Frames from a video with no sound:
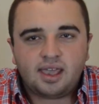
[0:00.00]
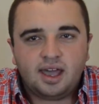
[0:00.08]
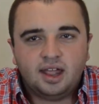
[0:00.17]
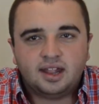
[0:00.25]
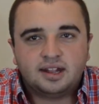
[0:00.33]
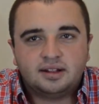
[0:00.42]

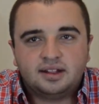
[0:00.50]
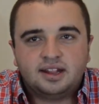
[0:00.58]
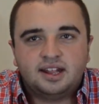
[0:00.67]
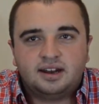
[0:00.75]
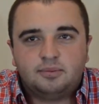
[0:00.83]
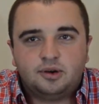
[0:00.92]

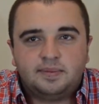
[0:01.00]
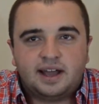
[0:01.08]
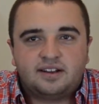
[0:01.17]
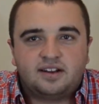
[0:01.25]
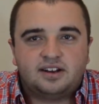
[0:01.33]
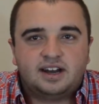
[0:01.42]
little more
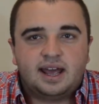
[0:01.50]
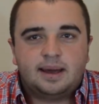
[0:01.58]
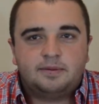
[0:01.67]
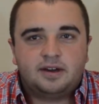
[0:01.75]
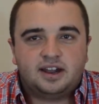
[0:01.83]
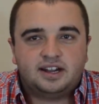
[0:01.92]
background on
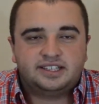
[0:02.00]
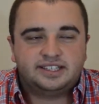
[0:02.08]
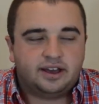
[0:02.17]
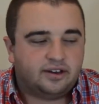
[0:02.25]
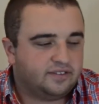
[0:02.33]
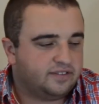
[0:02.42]
Epcot
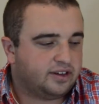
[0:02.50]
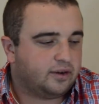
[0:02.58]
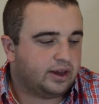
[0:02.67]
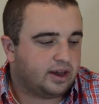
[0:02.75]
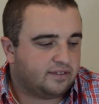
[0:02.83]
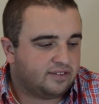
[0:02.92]
itself,
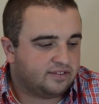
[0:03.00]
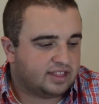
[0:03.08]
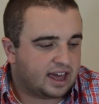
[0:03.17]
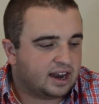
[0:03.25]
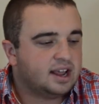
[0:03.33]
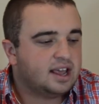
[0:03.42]
going off of
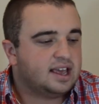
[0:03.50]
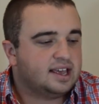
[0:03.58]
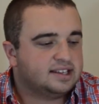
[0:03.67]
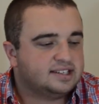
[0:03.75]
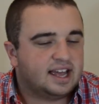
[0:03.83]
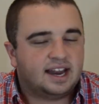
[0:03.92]
that,
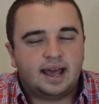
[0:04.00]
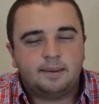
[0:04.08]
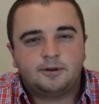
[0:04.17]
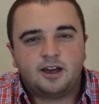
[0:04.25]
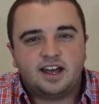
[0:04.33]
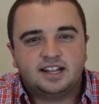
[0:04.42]
is that
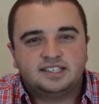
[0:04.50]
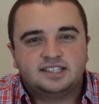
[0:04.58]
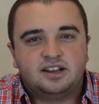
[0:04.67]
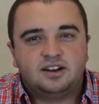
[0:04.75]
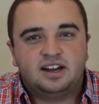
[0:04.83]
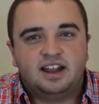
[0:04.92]
Epcot
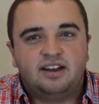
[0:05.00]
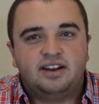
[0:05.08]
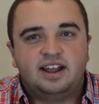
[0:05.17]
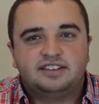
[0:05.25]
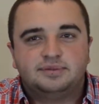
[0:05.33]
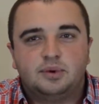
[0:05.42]
started
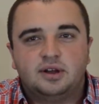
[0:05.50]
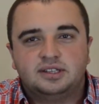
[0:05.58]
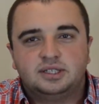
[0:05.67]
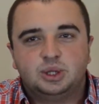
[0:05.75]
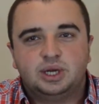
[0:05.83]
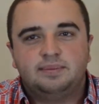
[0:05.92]
out as
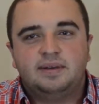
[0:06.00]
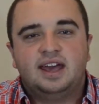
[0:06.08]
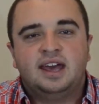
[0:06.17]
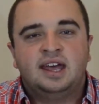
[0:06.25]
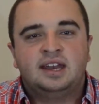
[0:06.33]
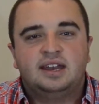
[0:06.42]
Walts Dream.
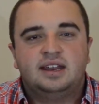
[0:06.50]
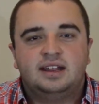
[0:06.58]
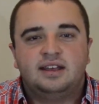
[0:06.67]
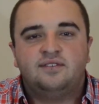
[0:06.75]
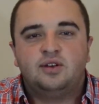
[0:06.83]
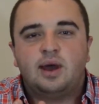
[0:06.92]
And
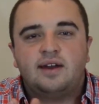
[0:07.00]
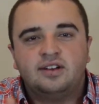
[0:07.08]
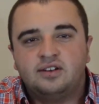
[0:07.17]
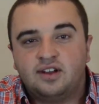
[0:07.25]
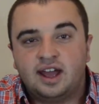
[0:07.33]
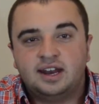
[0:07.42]
if you
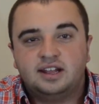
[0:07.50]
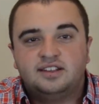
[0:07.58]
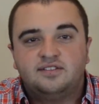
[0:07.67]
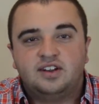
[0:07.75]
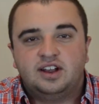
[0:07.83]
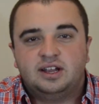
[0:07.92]
haven't read, it's
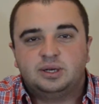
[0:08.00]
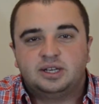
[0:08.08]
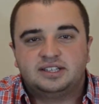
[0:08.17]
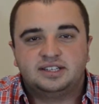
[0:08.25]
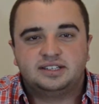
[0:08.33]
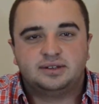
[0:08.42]
a very
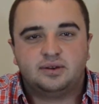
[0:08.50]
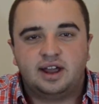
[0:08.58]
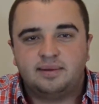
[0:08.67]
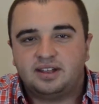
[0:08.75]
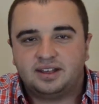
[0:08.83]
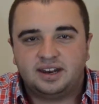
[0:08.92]
interesting story.
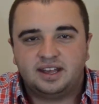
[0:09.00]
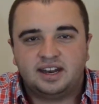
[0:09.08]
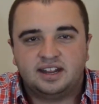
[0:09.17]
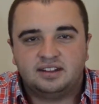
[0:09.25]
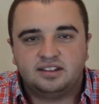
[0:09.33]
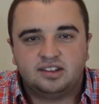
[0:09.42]
I'm not going to
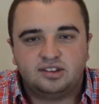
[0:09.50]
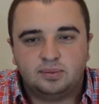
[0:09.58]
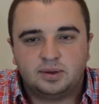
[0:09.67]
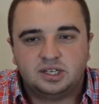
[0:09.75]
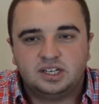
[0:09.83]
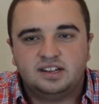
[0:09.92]
get into too
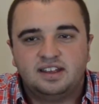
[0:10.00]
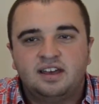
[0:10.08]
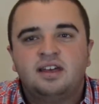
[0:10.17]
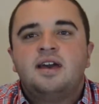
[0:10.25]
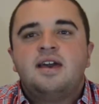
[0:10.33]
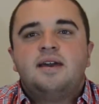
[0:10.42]
much
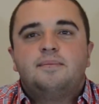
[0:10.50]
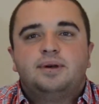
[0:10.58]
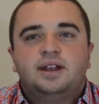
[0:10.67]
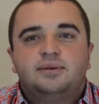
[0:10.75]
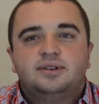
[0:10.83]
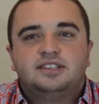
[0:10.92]
detail,
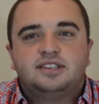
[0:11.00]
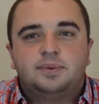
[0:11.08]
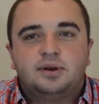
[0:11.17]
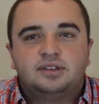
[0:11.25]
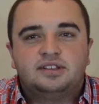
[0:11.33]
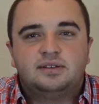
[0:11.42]
but it was
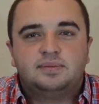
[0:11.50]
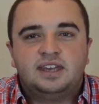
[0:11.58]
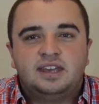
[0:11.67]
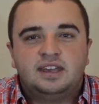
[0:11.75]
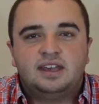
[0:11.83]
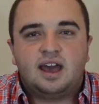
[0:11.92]
supposed to
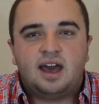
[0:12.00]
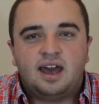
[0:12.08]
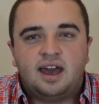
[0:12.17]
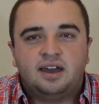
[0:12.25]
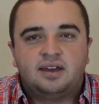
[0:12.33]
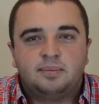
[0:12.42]
be
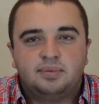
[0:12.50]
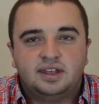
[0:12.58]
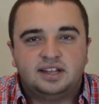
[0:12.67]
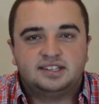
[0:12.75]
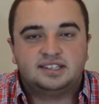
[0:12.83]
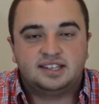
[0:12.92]
a
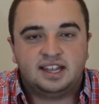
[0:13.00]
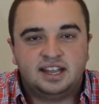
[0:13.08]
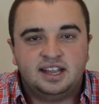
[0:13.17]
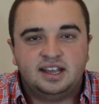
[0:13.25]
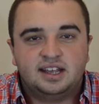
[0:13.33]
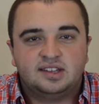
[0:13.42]
complete
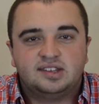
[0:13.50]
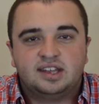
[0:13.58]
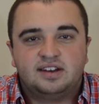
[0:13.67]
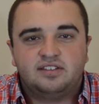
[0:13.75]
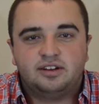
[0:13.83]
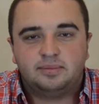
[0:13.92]
city
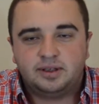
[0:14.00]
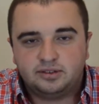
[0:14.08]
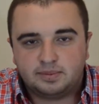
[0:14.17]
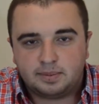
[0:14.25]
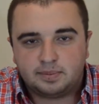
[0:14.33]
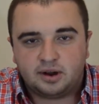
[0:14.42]
instead of an
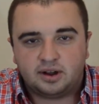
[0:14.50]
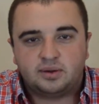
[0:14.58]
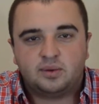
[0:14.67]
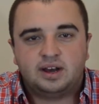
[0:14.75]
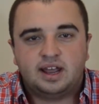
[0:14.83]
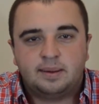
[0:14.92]
amusement park
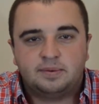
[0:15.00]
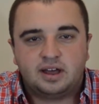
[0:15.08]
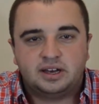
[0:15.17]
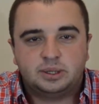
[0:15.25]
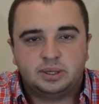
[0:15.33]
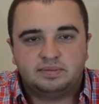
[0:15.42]
when
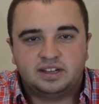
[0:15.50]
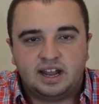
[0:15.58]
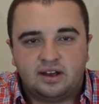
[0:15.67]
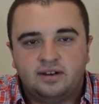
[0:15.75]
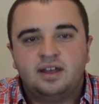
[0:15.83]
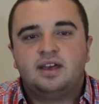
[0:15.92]
Epcot dreamed it
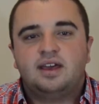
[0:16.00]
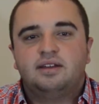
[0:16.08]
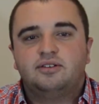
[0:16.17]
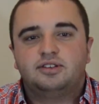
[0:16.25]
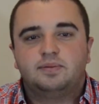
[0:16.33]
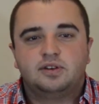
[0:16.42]
out.
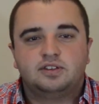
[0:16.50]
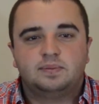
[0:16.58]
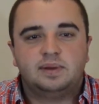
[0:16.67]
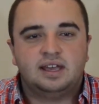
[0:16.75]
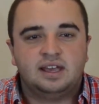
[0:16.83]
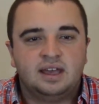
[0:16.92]
And it was supposed
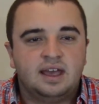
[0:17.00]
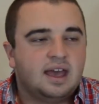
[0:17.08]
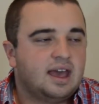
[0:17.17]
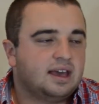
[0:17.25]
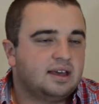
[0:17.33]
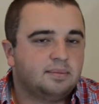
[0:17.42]
to be
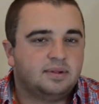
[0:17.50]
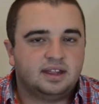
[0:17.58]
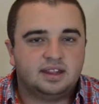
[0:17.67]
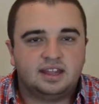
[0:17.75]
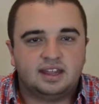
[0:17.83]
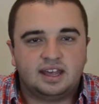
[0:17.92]

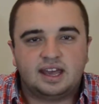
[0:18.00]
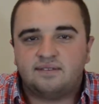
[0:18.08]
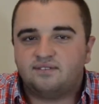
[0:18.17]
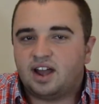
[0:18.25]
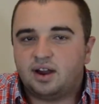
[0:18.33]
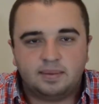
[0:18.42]
completely
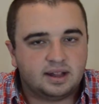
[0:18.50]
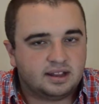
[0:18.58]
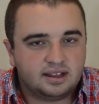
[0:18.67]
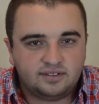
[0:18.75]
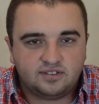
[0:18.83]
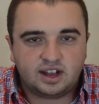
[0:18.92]

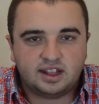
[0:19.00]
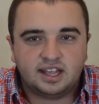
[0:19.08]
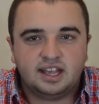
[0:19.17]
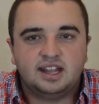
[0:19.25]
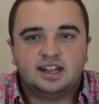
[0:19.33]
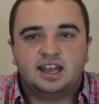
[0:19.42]
environmentally
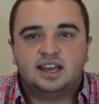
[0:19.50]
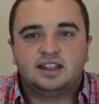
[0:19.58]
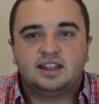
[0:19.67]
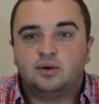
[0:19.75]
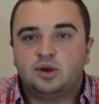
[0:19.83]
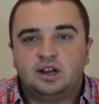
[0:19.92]
friendly.
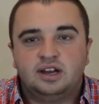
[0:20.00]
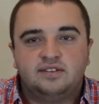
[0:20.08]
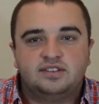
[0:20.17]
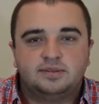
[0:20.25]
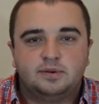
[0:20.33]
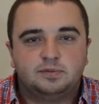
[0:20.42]
There weren't
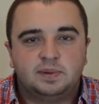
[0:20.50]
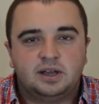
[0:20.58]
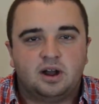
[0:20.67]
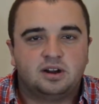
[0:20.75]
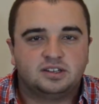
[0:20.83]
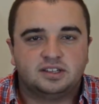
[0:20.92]
even supposed to be
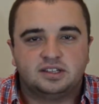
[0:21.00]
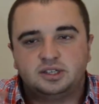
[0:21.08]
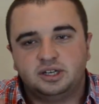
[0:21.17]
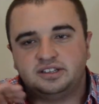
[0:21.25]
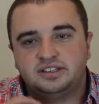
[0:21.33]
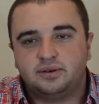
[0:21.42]
cars on the
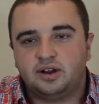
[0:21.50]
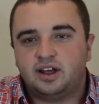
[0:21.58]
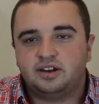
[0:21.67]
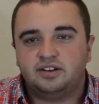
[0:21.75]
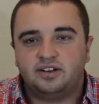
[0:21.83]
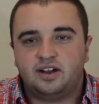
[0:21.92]
streets. There were
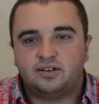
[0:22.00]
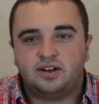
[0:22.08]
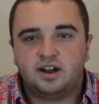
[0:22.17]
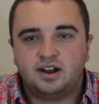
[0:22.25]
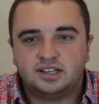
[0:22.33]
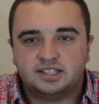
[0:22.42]
underground
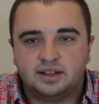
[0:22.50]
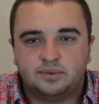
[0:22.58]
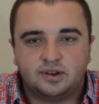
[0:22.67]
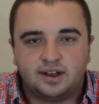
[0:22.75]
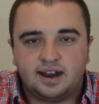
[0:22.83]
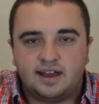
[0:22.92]
cars. They
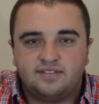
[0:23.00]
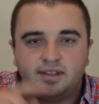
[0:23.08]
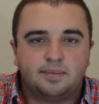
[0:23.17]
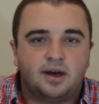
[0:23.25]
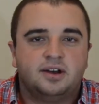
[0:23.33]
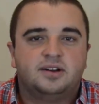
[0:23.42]
were going to have the
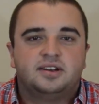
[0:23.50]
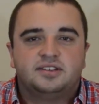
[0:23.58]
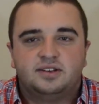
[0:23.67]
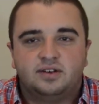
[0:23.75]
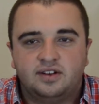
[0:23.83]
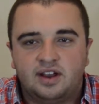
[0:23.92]

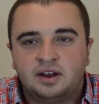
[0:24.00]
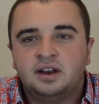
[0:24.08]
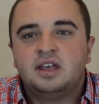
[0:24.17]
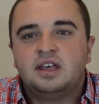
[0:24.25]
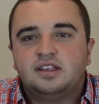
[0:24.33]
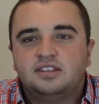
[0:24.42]
monorails going
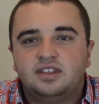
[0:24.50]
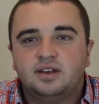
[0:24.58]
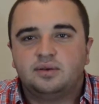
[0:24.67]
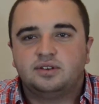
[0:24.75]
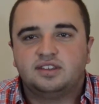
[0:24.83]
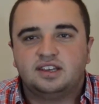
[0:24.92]
around, so
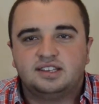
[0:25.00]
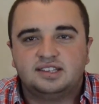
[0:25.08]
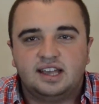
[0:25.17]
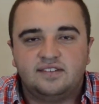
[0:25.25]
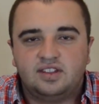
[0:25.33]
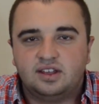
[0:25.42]
there was
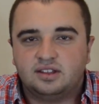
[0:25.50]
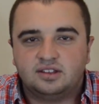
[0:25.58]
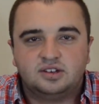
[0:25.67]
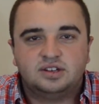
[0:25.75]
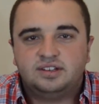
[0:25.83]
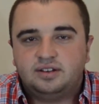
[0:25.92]
safety on the
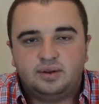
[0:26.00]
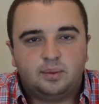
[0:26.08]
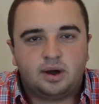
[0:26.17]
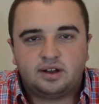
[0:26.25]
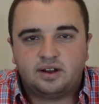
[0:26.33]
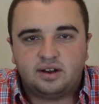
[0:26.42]
streets. You could
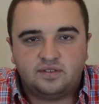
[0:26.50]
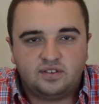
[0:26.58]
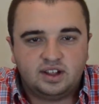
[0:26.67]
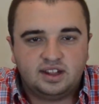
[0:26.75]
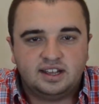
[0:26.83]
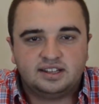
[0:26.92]
walk around
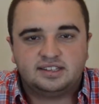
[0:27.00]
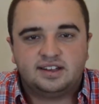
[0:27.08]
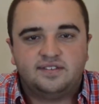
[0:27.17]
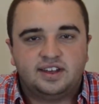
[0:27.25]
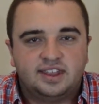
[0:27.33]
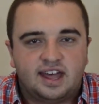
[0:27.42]
freely and
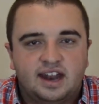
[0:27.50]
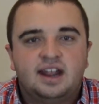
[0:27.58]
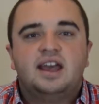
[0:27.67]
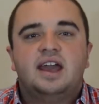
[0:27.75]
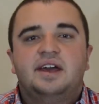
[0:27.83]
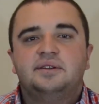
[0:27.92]
stuff like that.
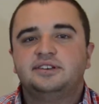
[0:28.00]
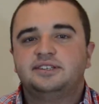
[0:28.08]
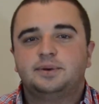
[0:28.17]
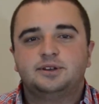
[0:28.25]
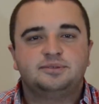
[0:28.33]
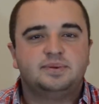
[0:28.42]
And it was
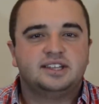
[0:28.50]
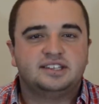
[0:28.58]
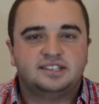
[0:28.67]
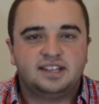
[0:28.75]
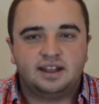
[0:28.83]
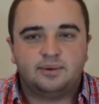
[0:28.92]
supposed to be
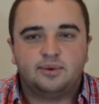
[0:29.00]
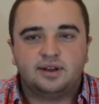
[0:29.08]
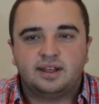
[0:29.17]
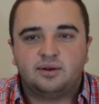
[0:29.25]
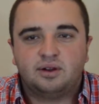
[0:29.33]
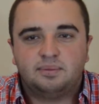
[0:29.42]
this city where
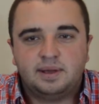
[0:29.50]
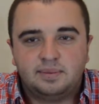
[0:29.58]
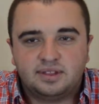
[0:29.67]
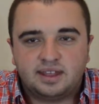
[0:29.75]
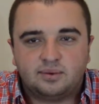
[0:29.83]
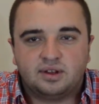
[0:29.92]
there were
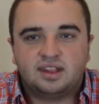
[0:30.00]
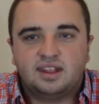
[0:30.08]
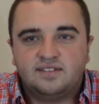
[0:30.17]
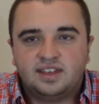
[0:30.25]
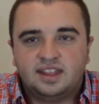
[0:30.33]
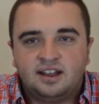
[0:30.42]
people that were
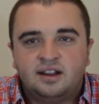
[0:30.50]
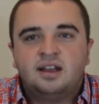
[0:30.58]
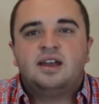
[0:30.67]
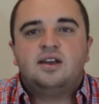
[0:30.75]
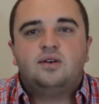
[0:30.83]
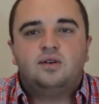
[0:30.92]
living
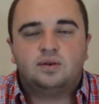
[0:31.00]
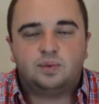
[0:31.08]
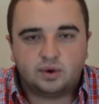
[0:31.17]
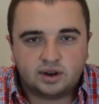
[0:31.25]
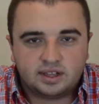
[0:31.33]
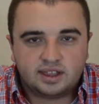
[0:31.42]
there who could
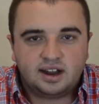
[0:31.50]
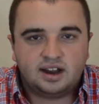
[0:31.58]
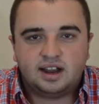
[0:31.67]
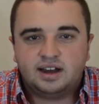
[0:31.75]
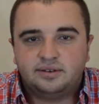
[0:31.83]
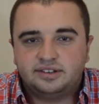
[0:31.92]
work
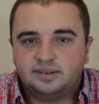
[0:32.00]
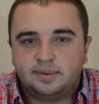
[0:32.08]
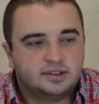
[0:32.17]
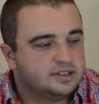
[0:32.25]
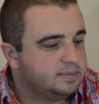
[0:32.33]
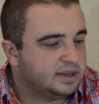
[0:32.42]
there, and it was
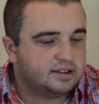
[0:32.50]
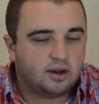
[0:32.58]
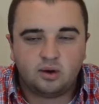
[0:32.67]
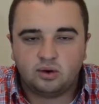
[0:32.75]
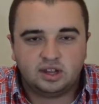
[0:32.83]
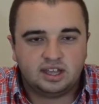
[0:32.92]
supposed to be
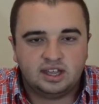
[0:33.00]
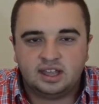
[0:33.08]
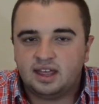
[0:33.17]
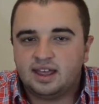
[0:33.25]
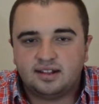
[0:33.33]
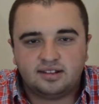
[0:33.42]

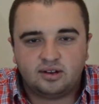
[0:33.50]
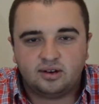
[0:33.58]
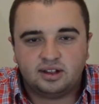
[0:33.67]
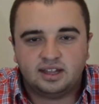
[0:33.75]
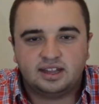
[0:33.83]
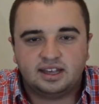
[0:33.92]
totally
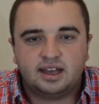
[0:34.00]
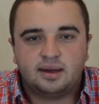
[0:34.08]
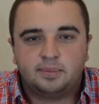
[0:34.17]
a